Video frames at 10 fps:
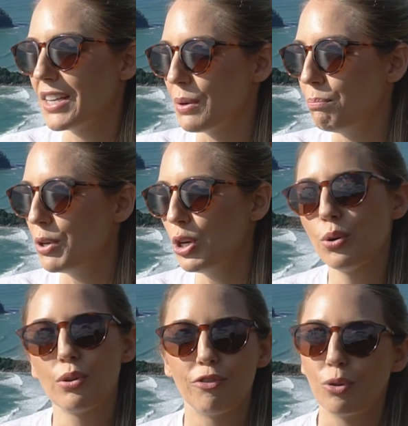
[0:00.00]
is a
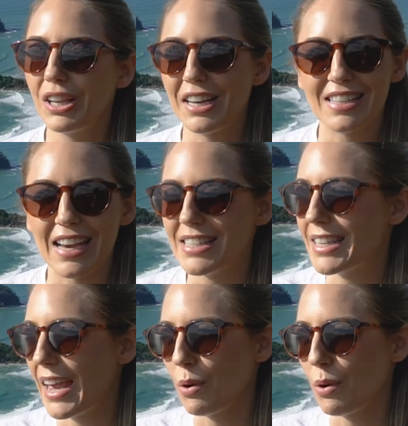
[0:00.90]
beautiful clear day today,